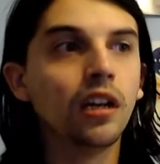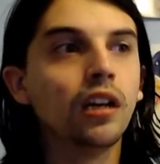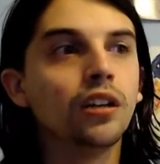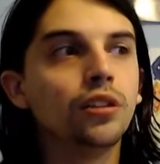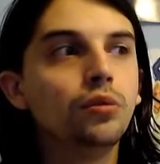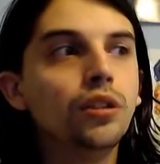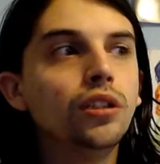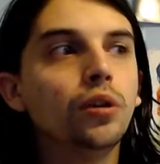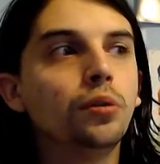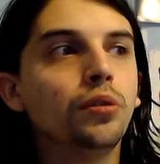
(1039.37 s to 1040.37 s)
You could
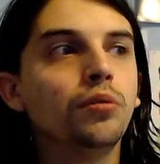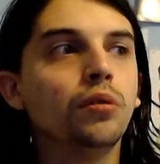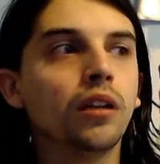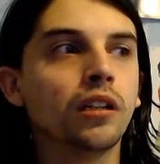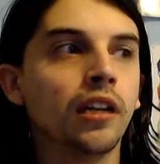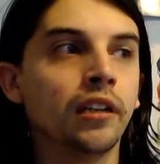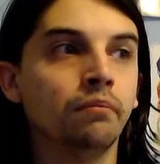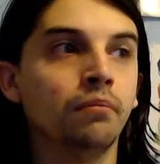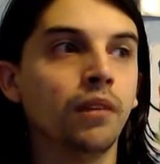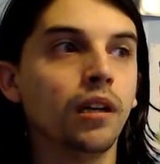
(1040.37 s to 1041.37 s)
go through a game,
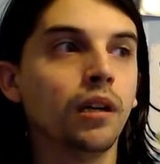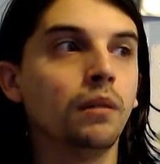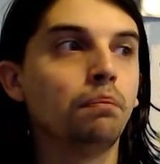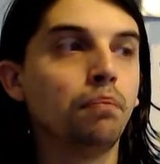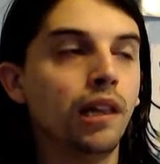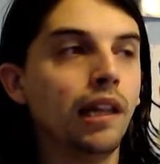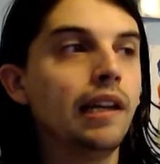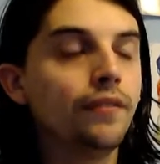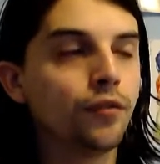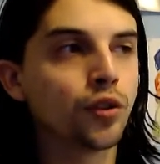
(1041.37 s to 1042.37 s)
play
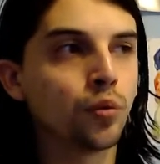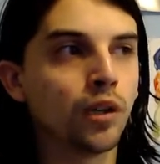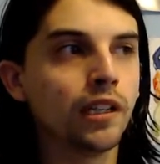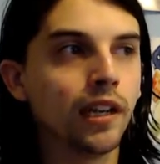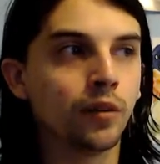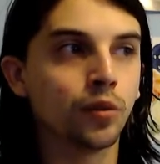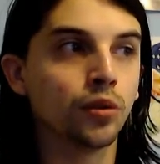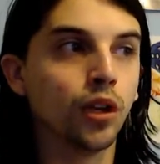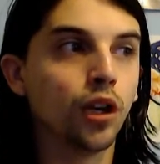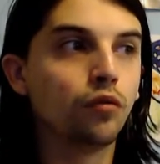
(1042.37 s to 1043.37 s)
it for 20 hours,
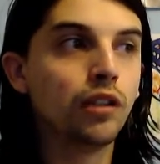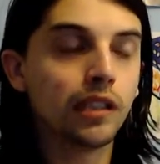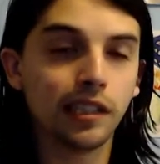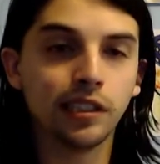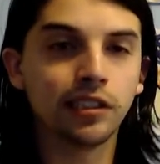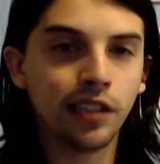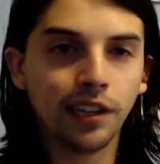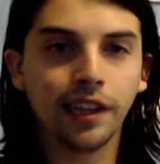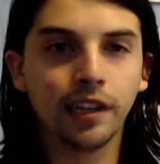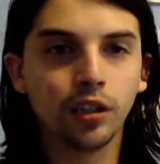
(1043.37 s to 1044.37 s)
realize it's not
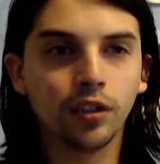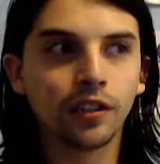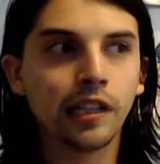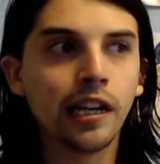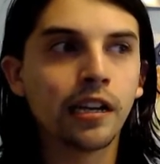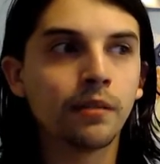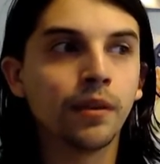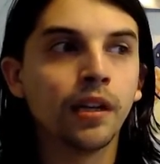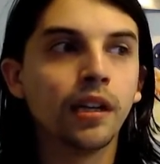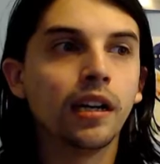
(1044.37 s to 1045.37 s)
that good of a game,
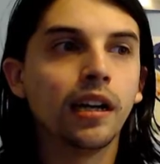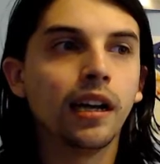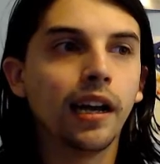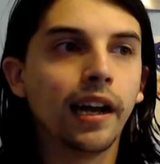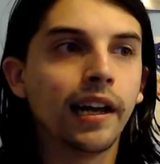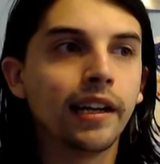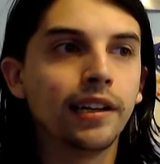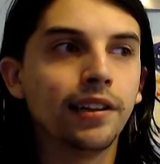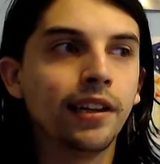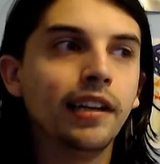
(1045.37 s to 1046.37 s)
and
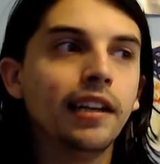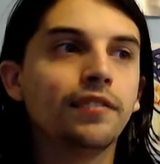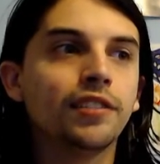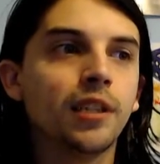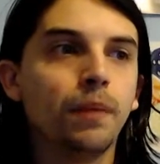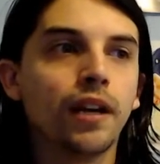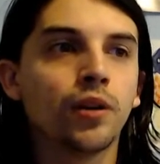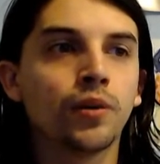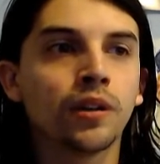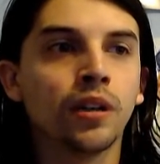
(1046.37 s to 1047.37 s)
then kind of sit back
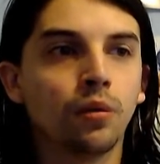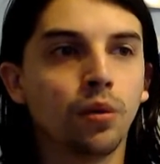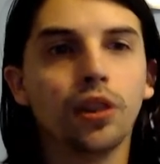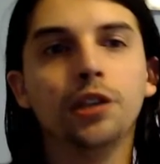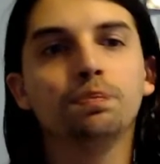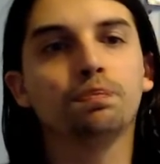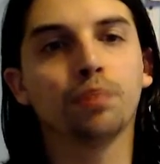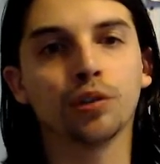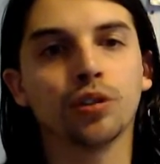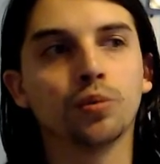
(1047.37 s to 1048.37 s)
going, well, this
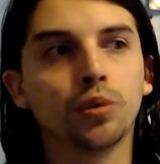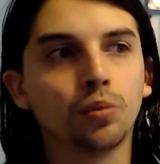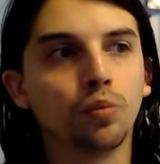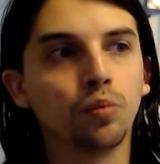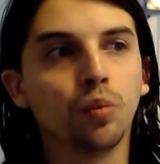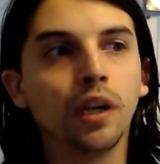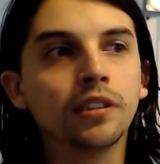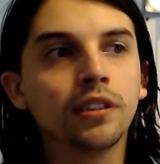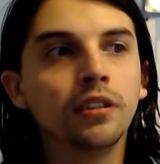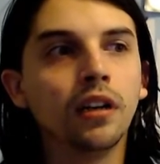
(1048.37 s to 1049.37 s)
purchase was
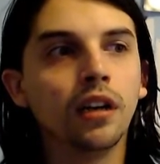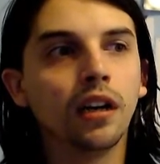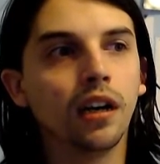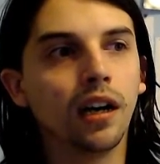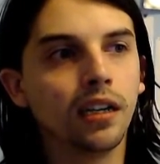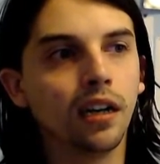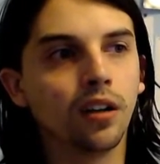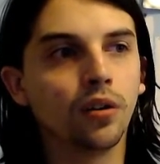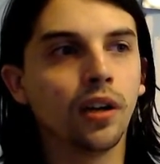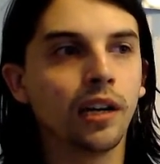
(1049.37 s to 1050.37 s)
wasted. I got
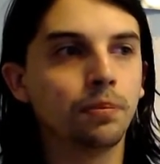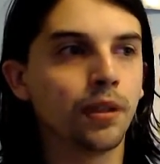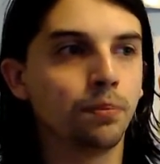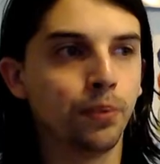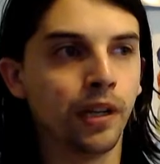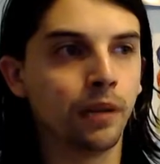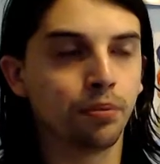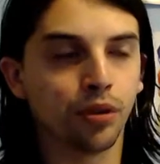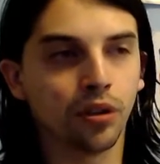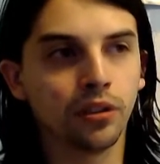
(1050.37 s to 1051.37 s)
all hyped up and I
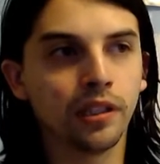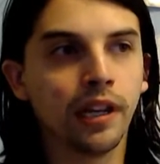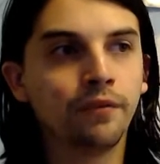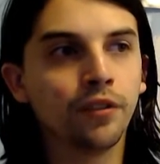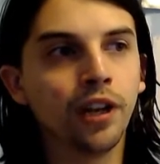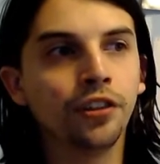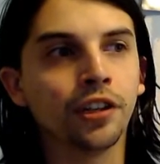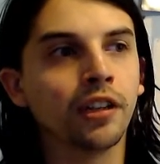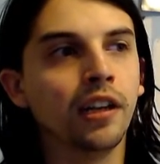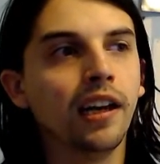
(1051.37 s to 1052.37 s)
pre-ordered the game for nothing.
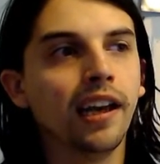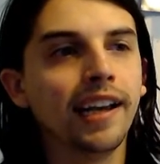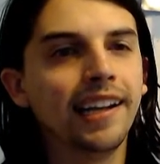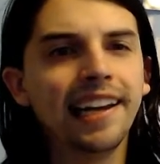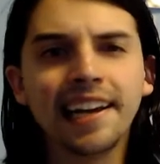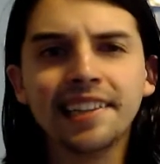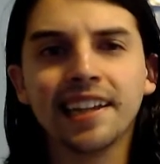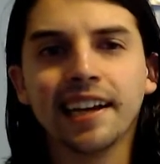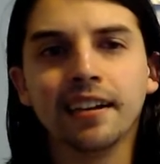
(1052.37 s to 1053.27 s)
And I hate that.